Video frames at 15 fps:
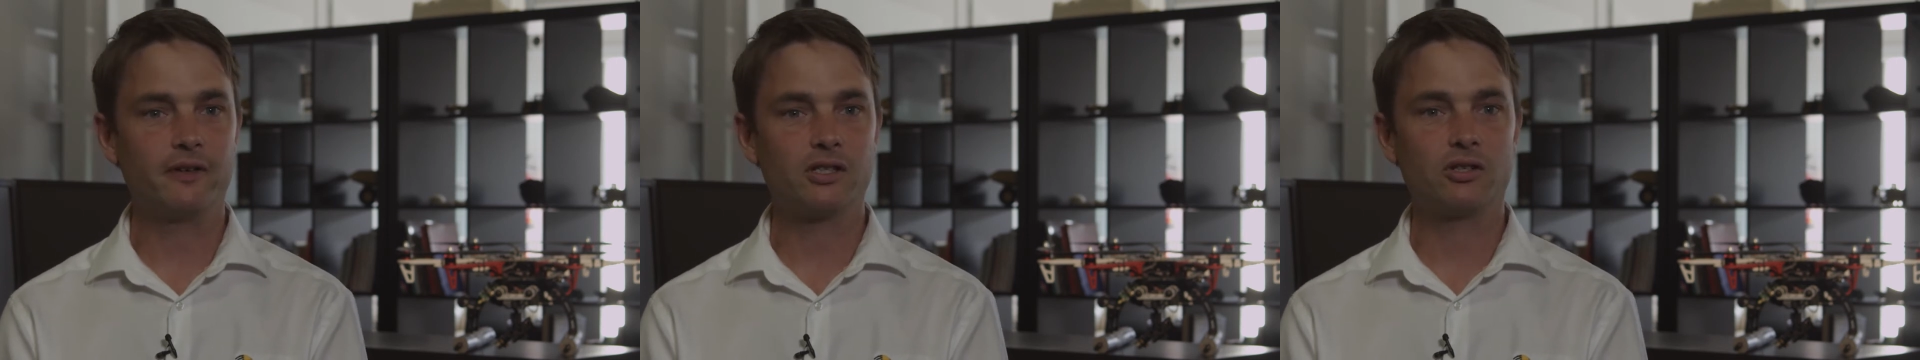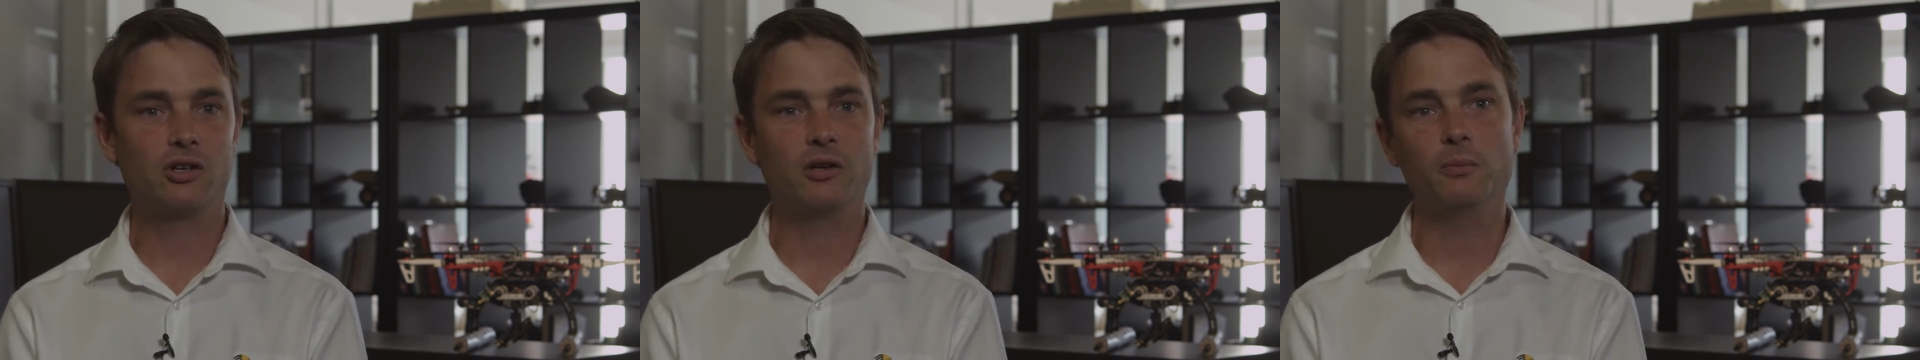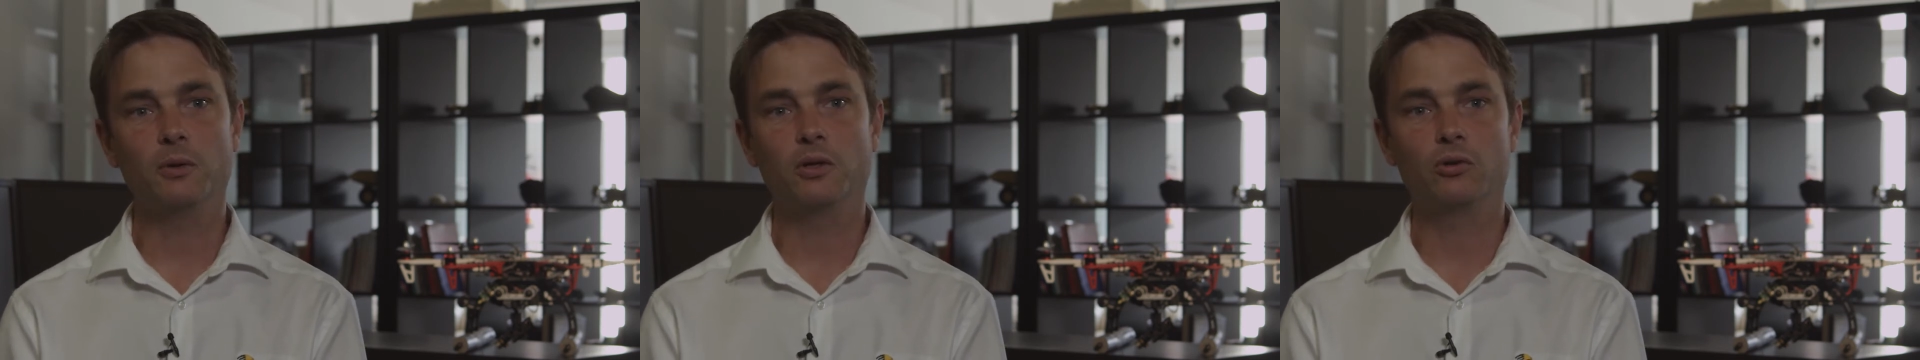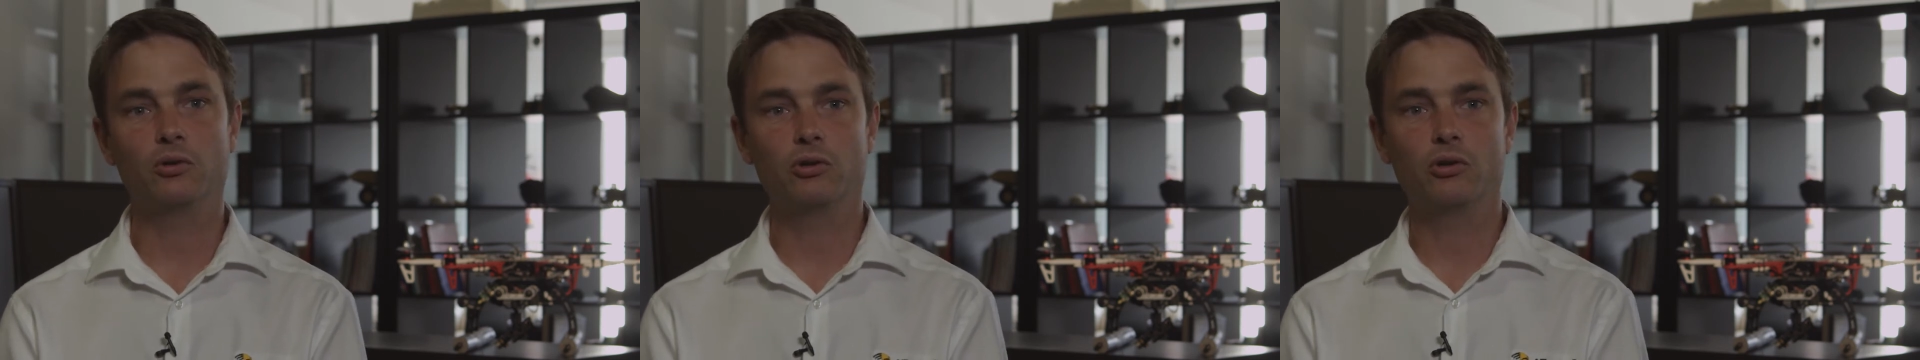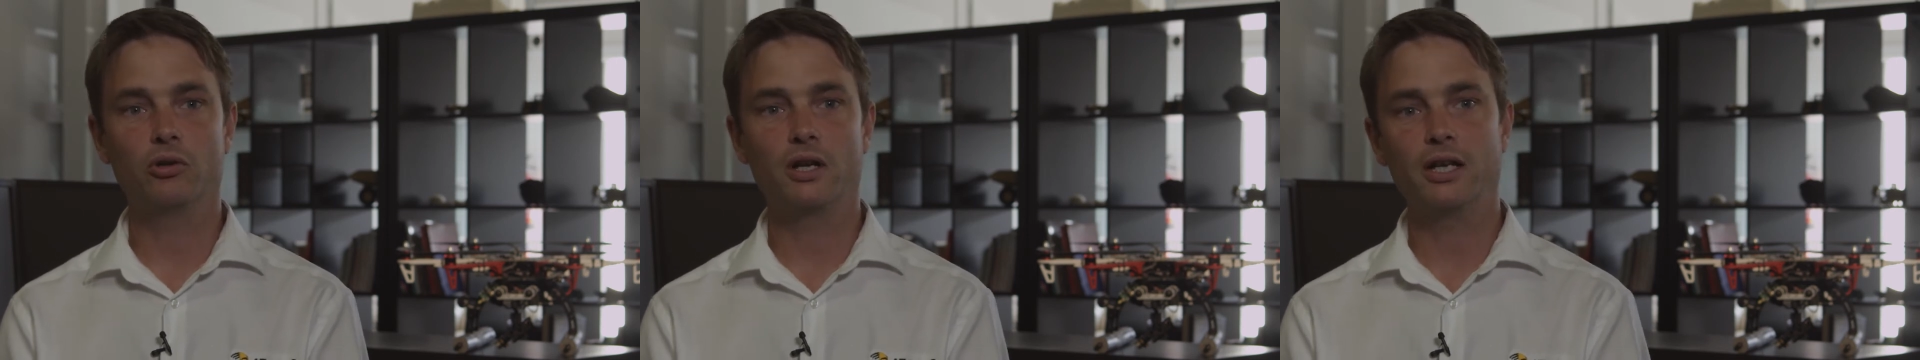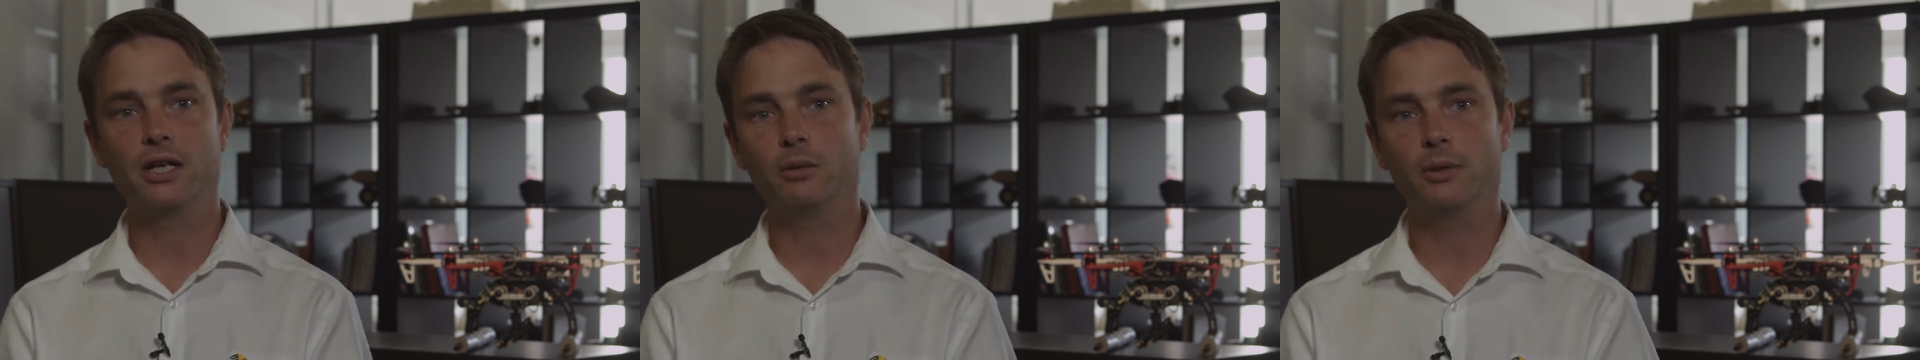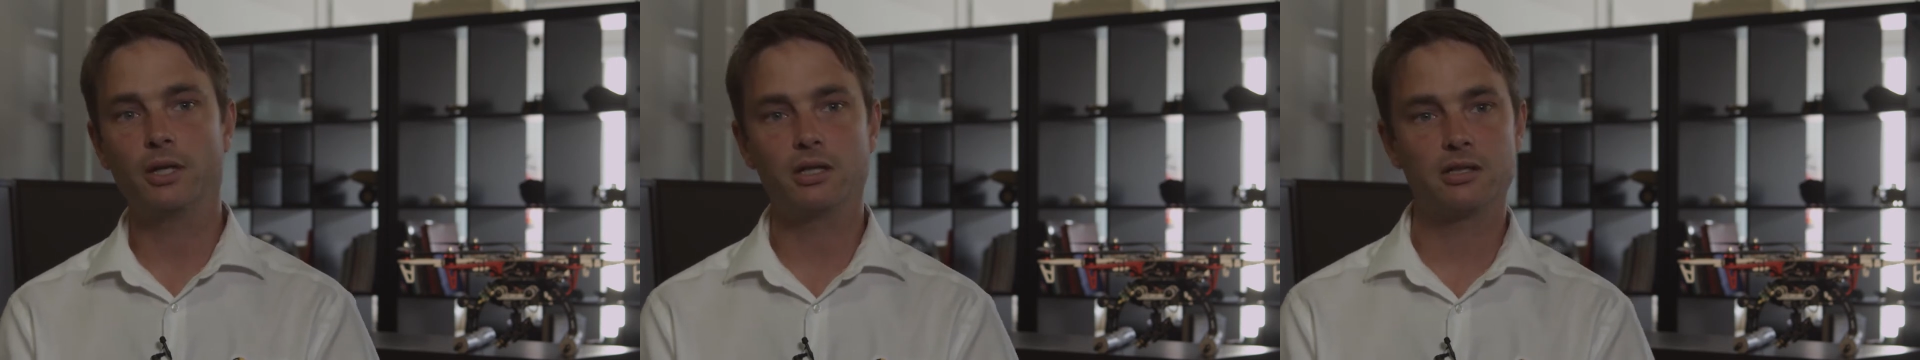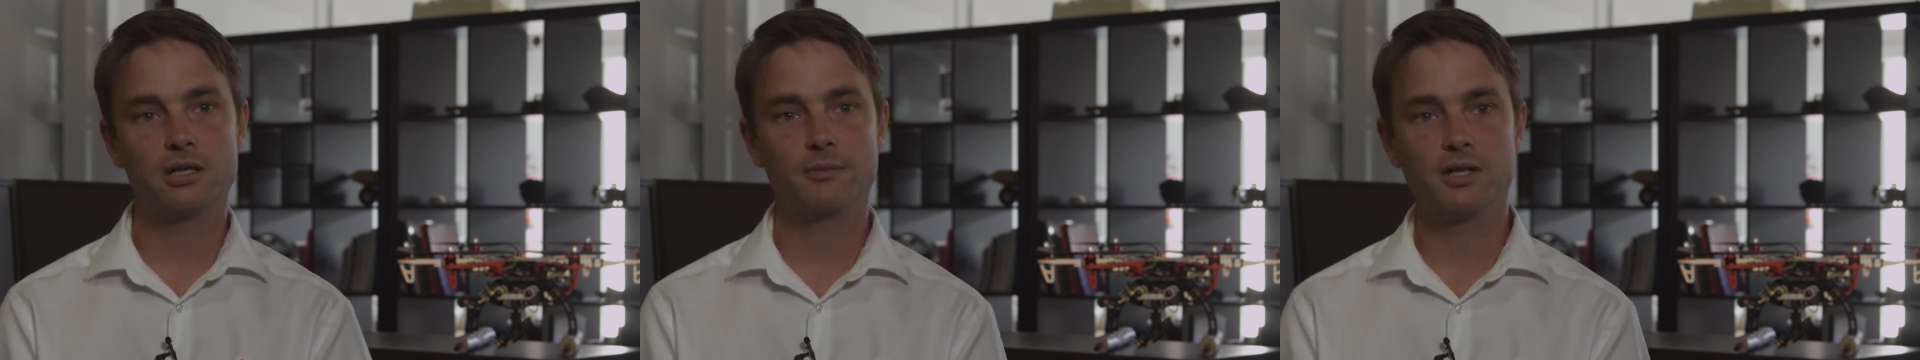excitement or a little
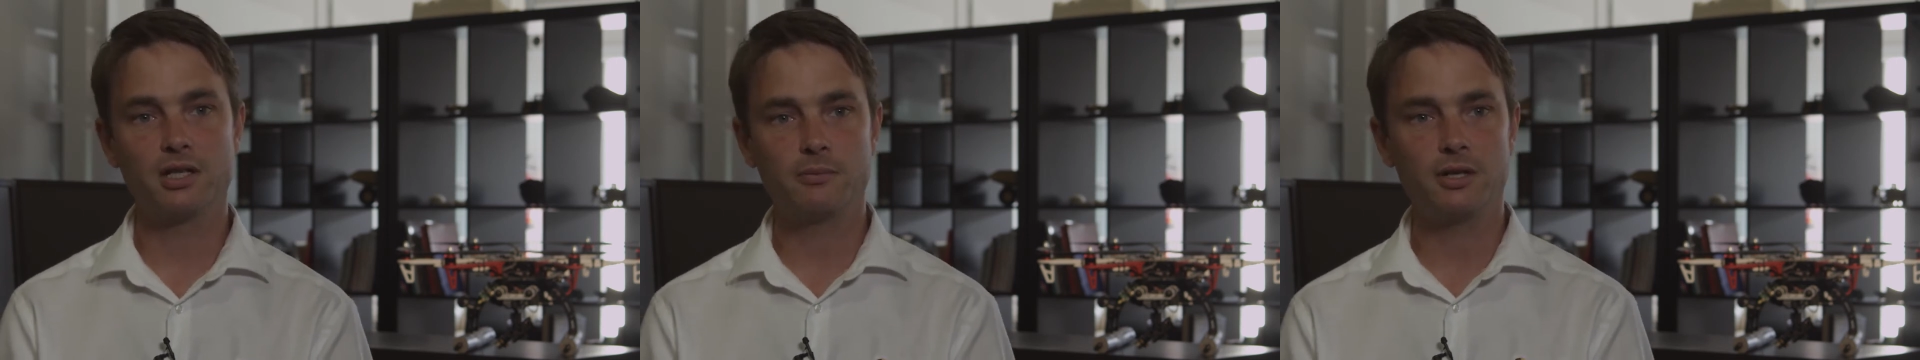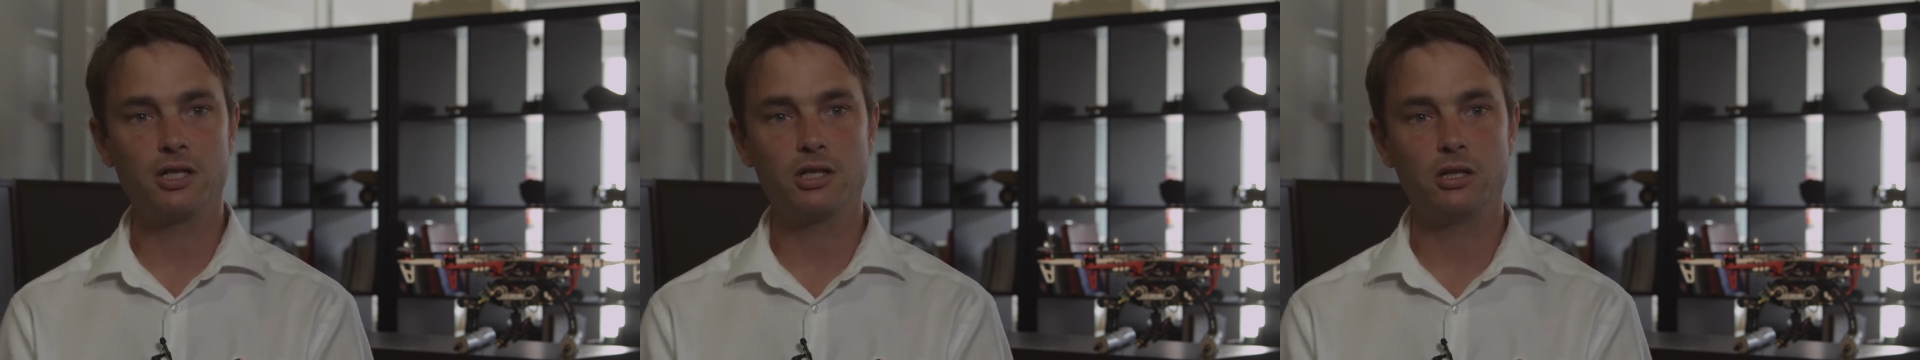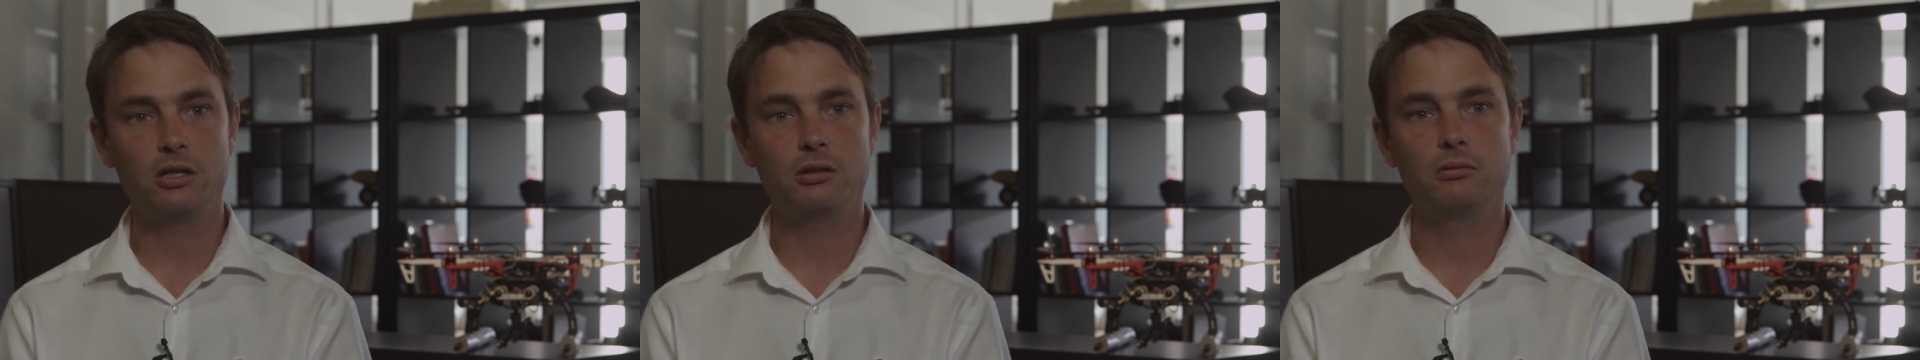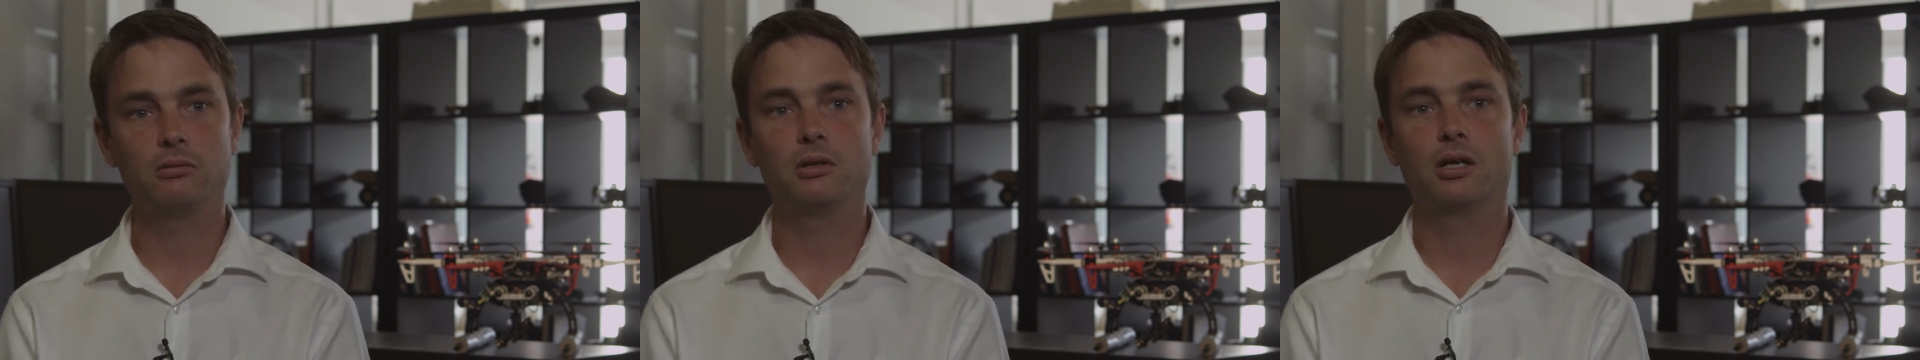bit something a bit new,